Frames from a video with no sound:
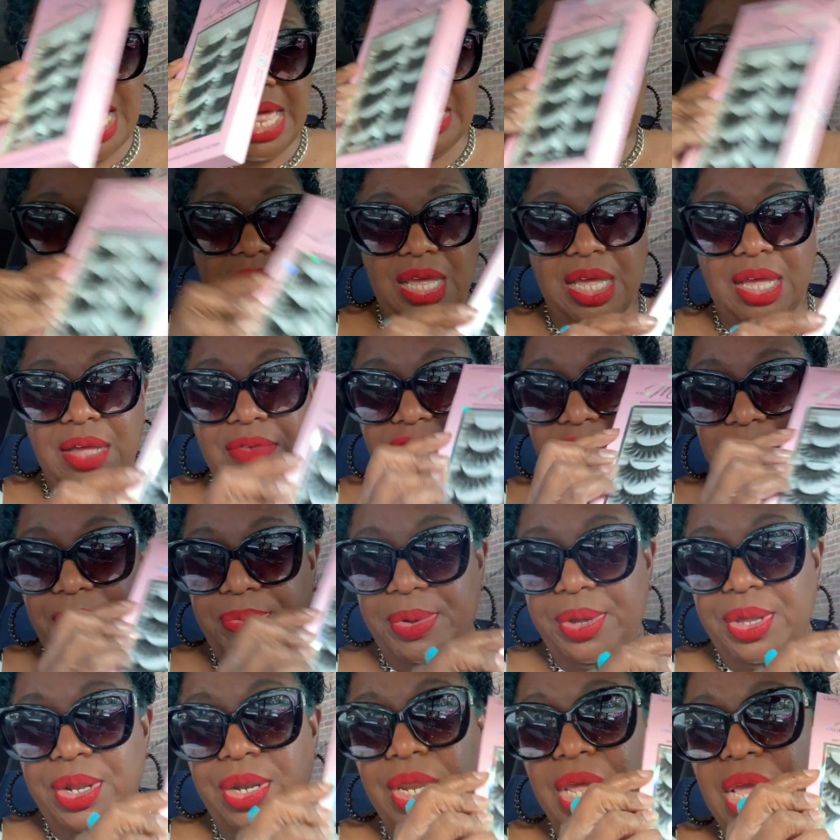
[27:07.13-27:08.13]
I love to
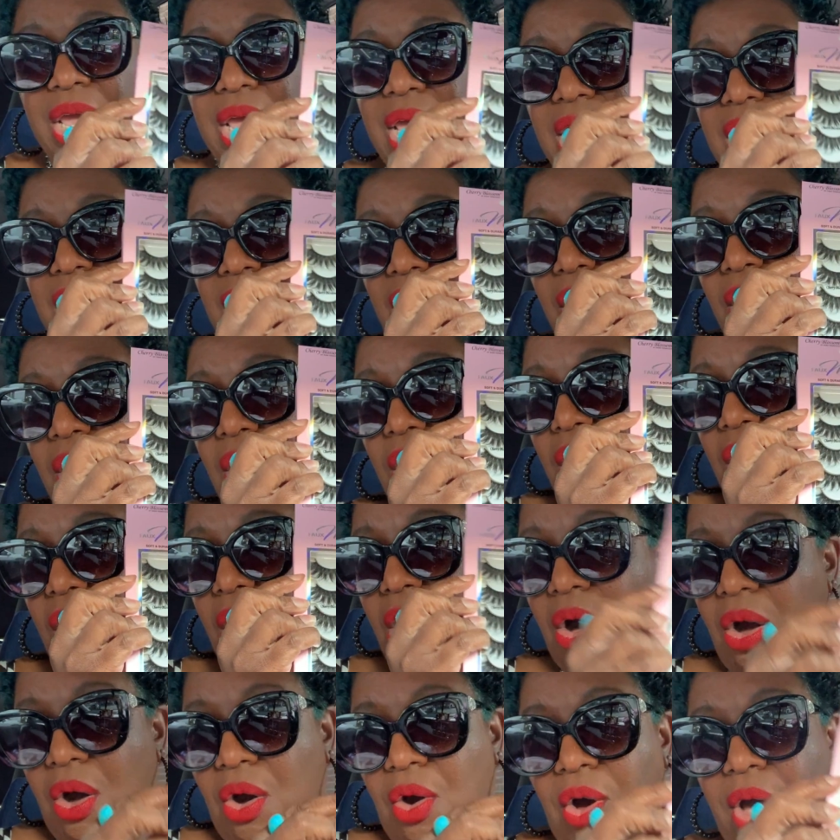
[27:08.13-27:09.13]
put
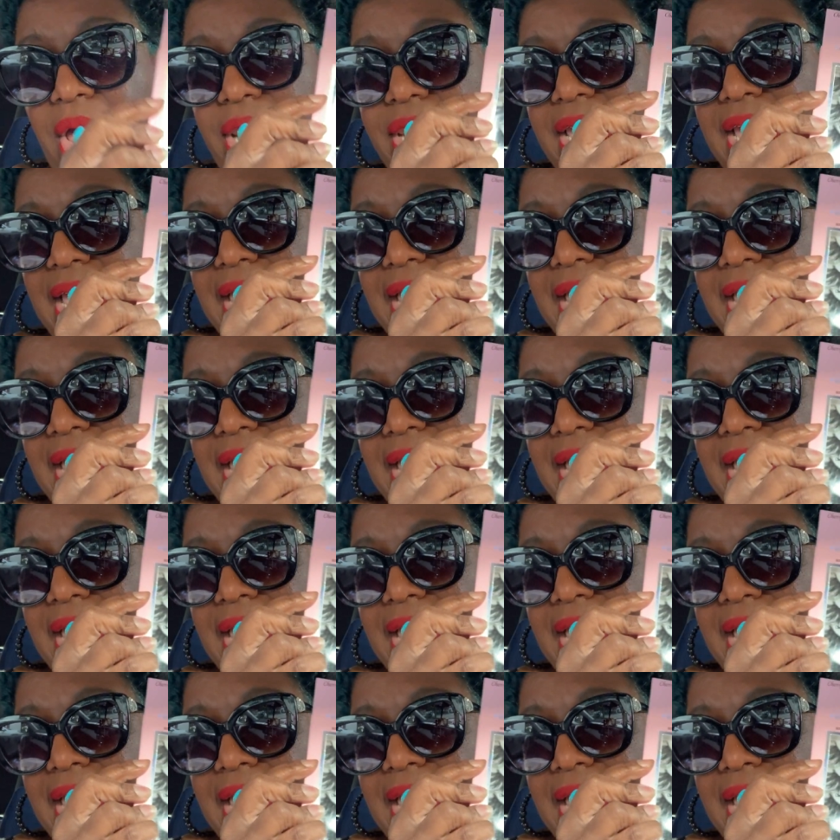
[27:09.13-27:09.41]
on